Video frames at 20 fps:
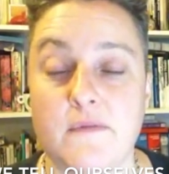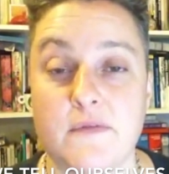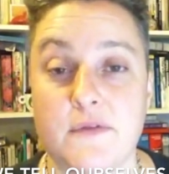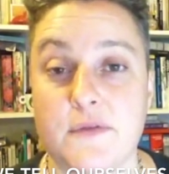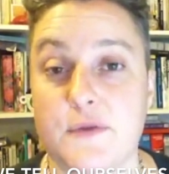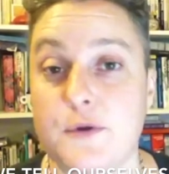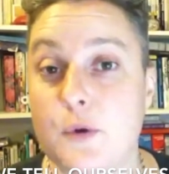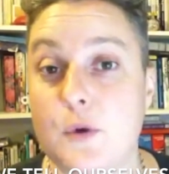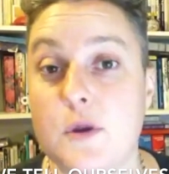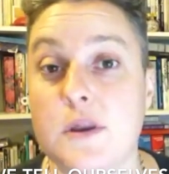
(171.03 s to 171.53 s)

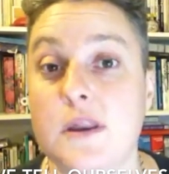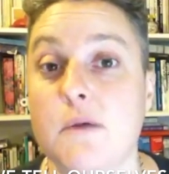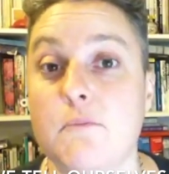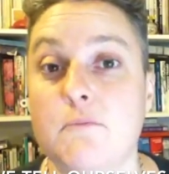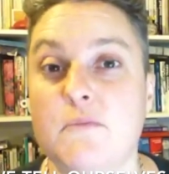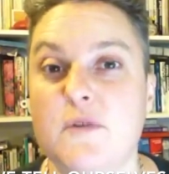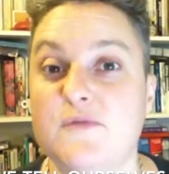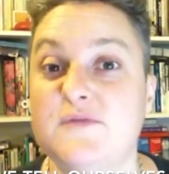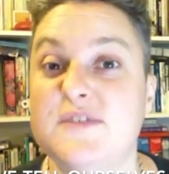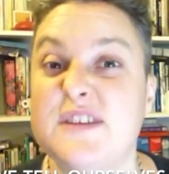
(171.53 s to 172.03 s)
through a
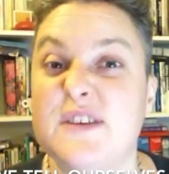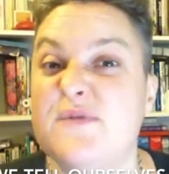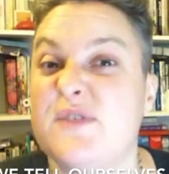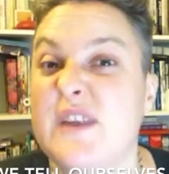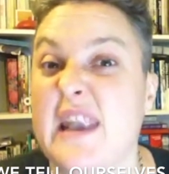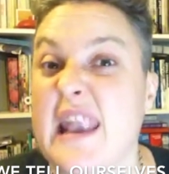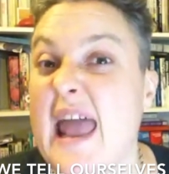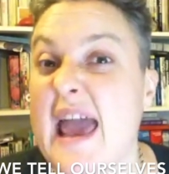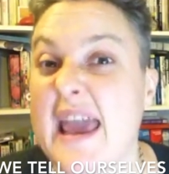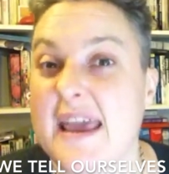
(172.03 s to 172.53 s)
number of different
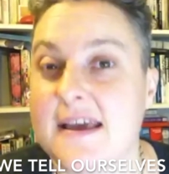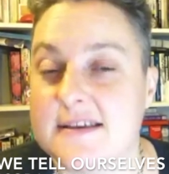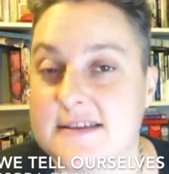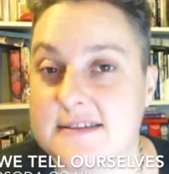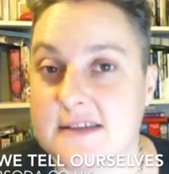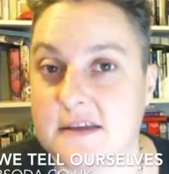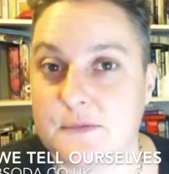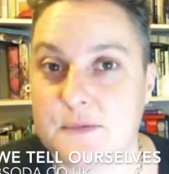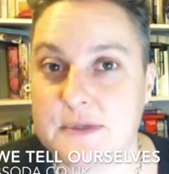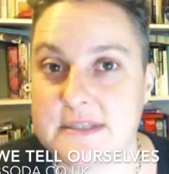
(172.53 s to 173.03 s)
layers,
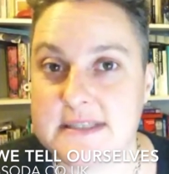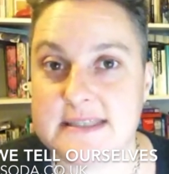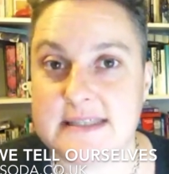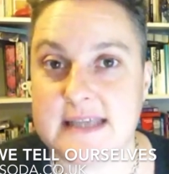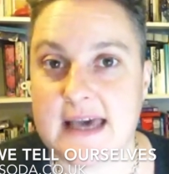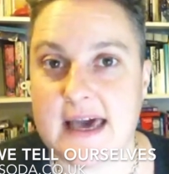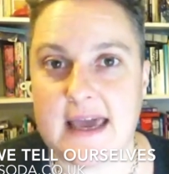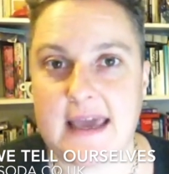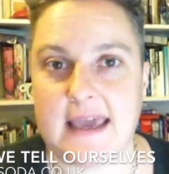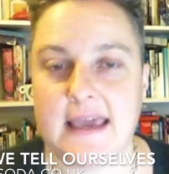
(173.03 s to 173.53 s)
I would
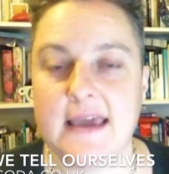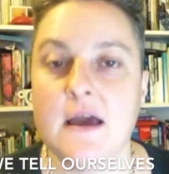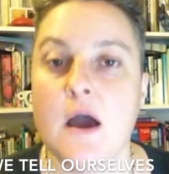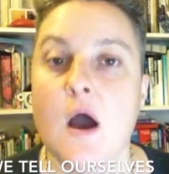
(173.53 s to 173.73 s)
say.